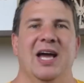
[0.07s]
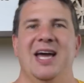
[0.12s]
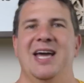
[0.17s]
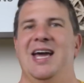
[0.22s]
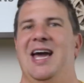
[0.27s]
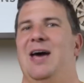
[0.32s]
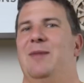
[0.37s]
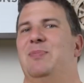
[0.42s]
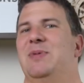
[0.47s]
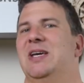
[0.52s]
Hey,
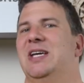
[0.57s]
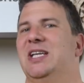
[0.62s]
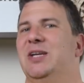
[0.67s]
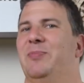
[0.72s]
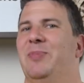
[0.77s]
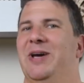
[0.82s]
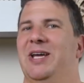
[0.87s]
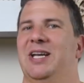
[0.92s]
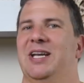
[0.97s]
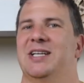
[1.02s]
happy
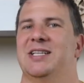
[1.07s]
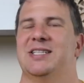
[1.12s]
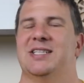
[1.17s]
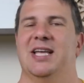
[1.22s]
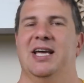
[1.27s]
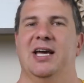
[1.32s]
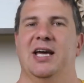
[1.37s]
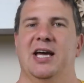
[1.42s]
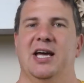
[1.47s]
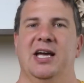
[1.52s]
Independence
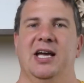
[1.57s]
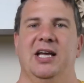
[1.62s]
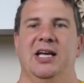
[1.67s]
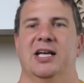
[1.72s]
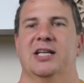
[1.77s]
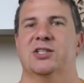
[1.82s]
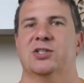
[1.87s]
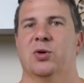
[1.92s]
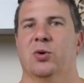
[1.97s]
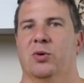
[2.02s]
Day!
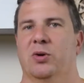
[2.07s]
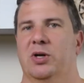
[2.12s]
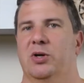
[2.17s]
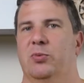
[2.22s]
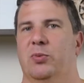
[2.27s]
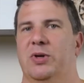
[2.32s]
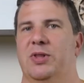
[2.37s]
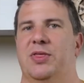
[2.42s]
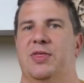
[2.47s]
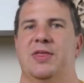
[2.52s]
It's Corey
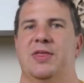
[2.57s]
with